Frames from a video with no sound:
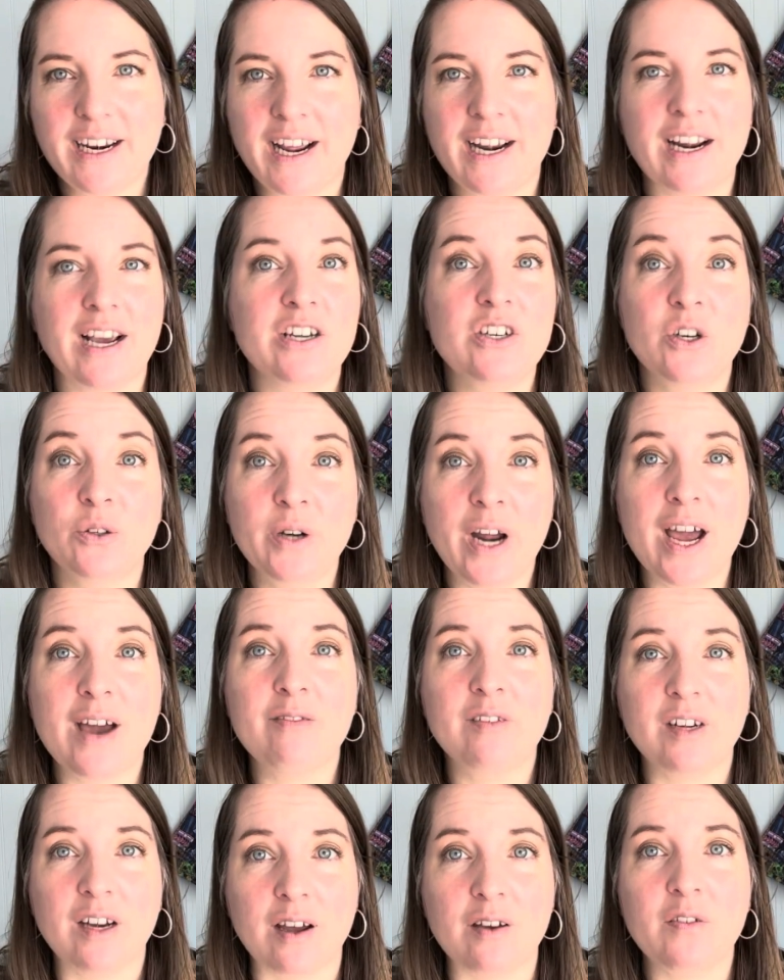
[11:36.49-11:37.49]
and I don't have
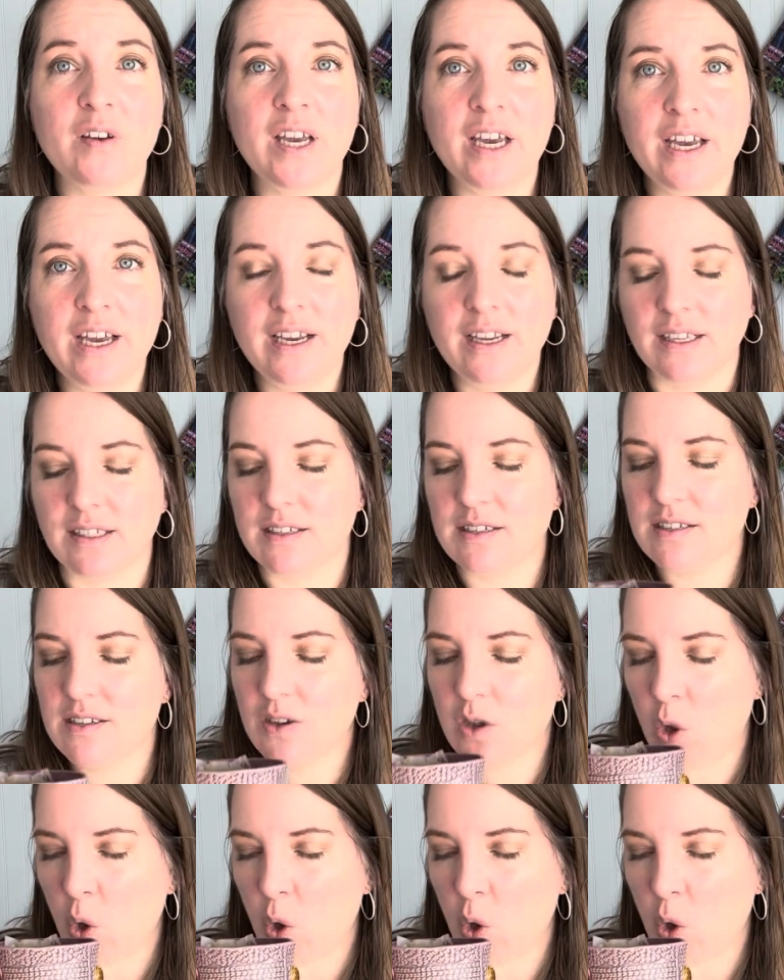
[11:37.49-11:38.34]
enough hands.